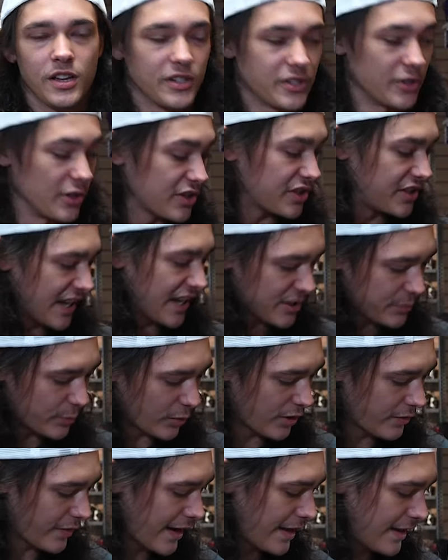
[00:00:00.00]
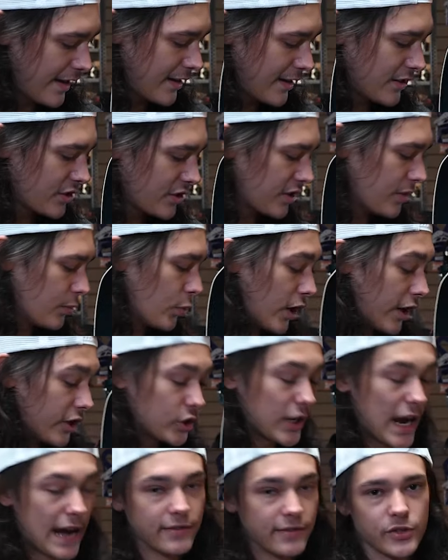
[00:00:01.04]
So this next board right here is one of
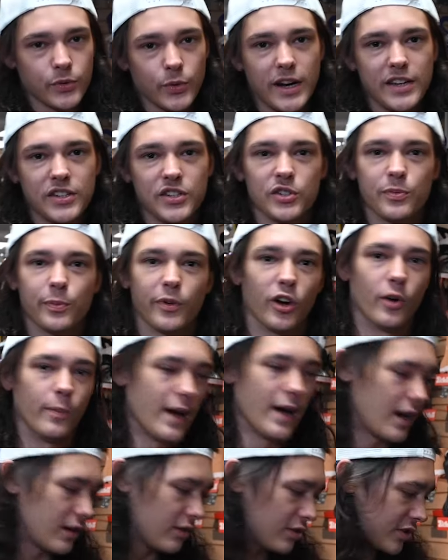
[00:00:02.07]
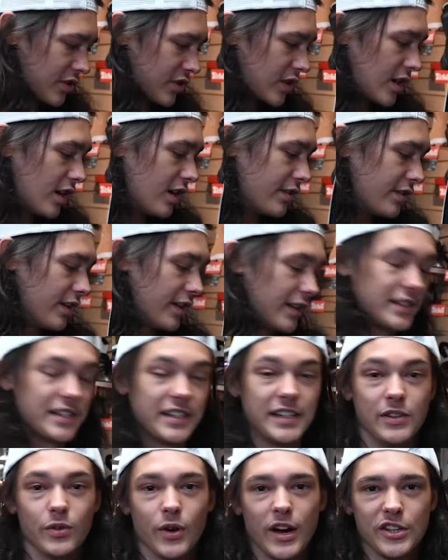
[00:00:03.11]
Travis Rice's pro models. It's called the
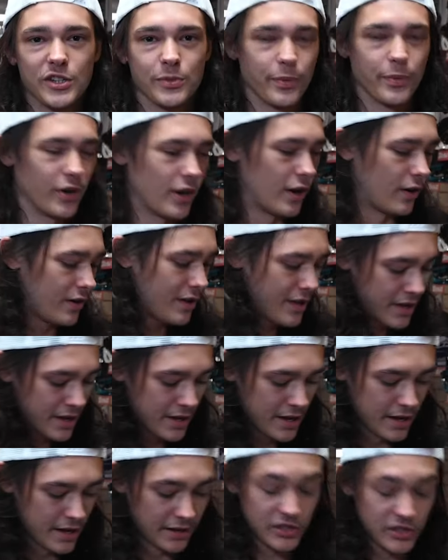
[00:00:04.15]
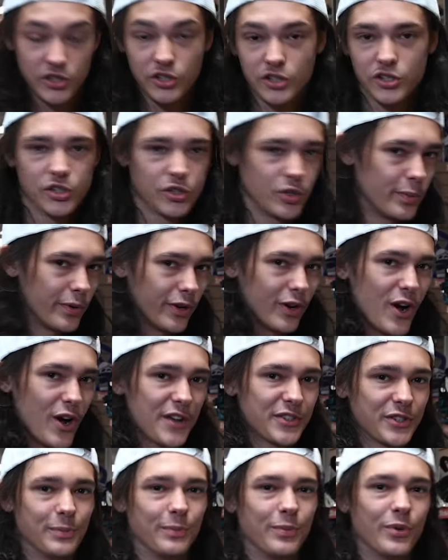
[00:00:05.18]
T-Rice Pro. This is a super
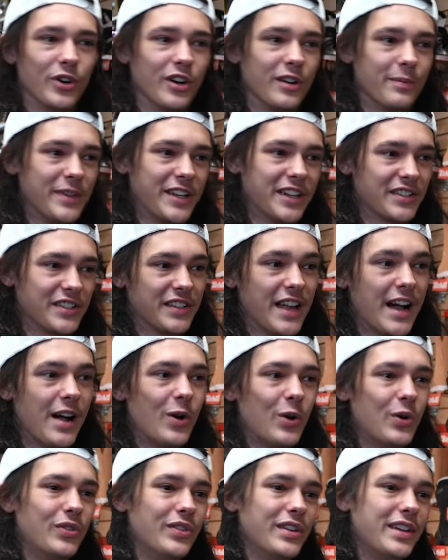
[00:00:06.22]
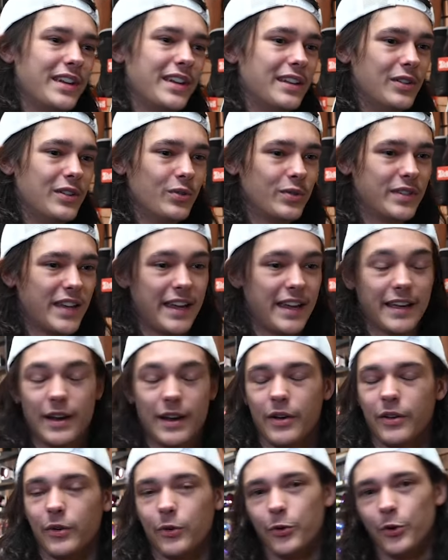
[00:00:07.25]
awesome board because not only can you take it
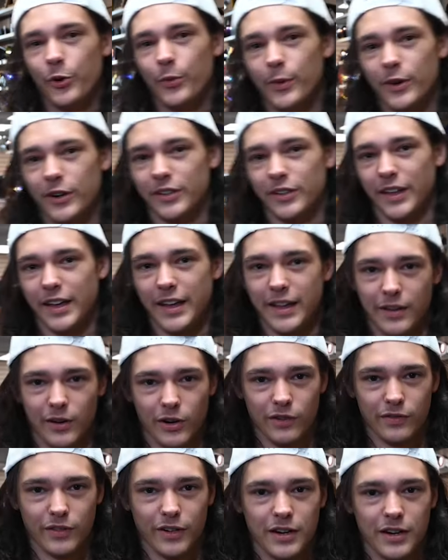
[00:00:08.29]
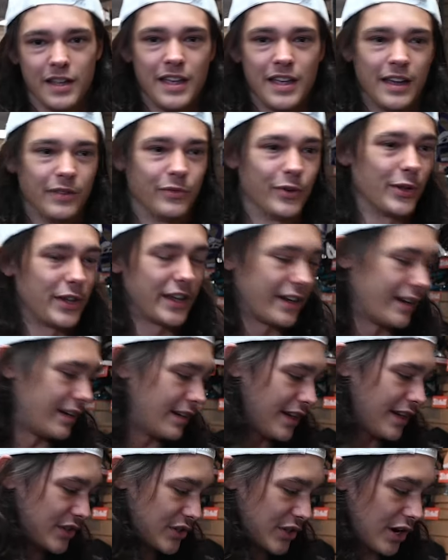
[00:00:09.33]
on a groomer and lay it over and really get a
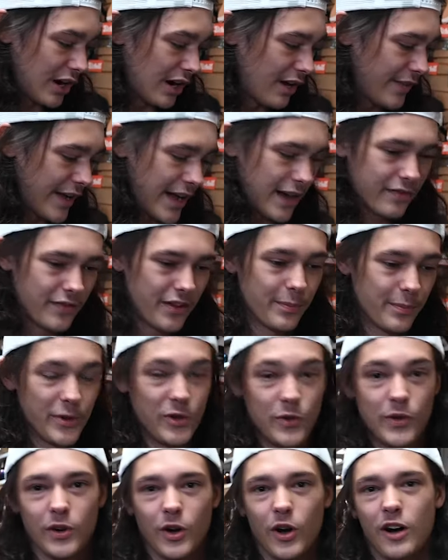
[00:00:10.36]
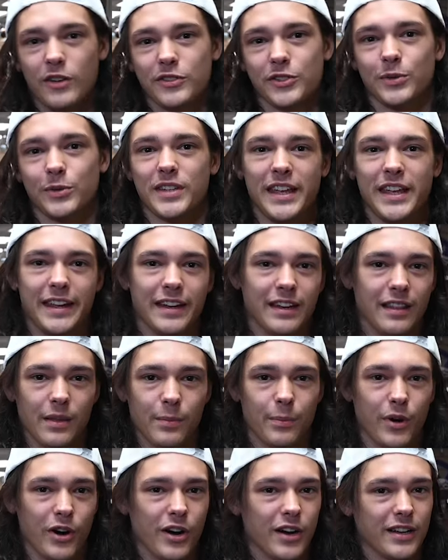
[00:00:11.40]
nice carve out of it, but you can also take it in the
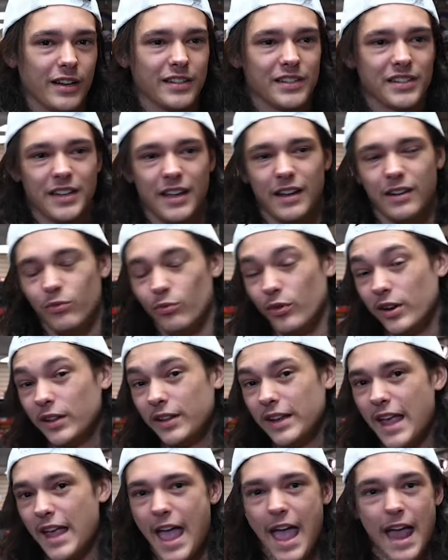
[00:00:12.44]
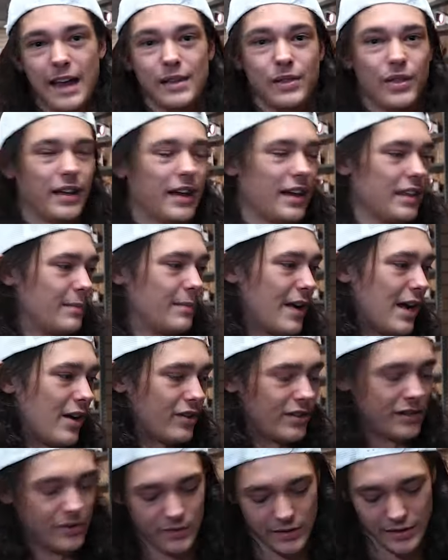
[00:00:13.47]
park and send really anything on the
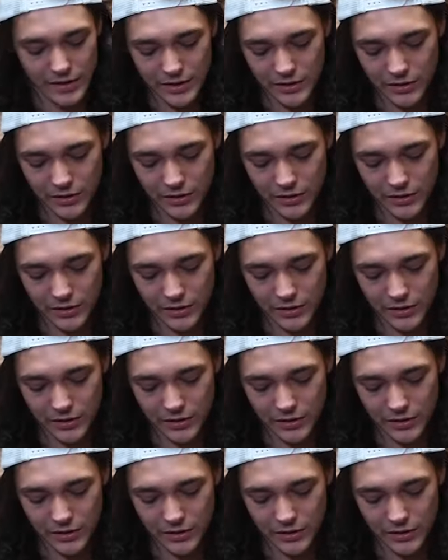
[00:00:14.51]
mountain you need